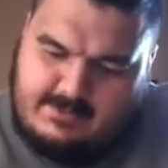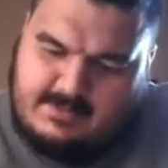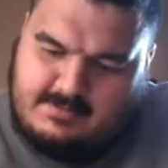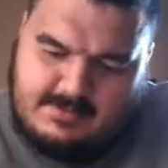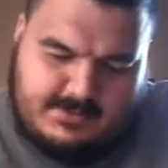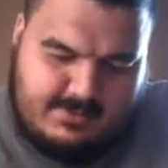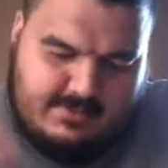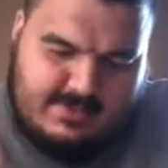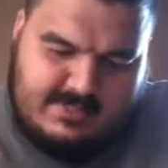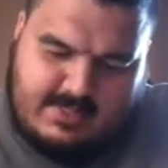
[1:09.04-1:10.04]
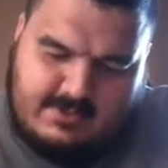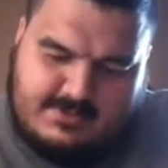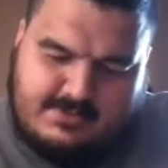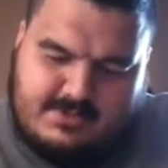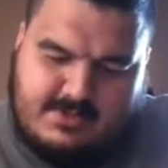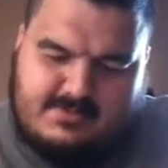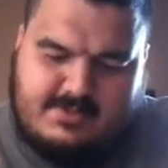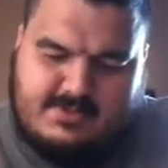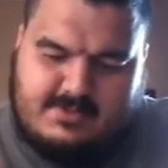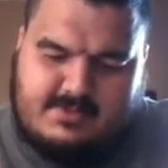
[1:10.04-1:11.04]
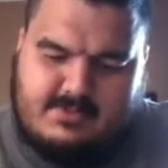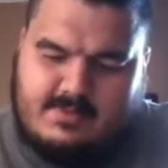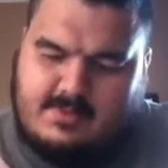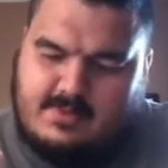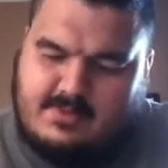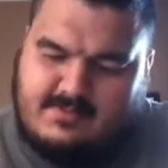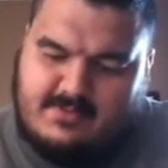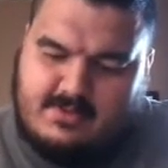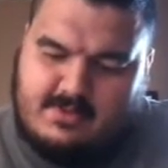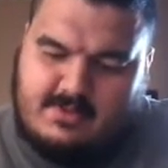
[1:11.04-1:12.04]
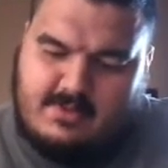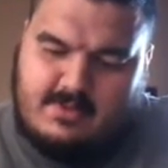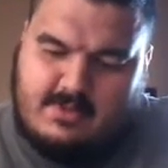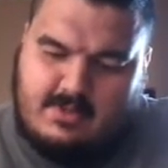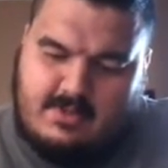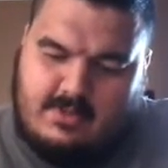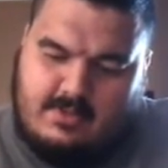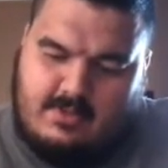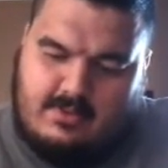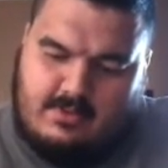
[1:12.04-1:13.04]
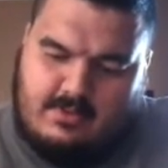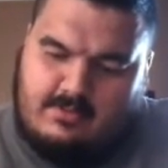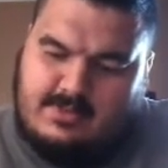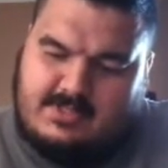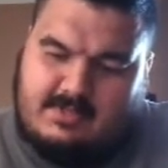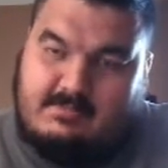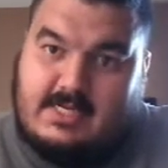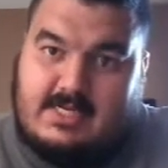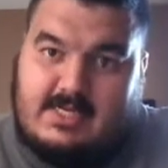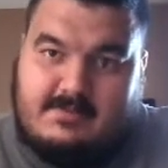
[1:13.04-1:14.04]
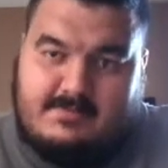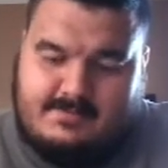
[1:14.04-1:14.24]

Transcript: Chapter 2 is hours of service. We went over who must comply,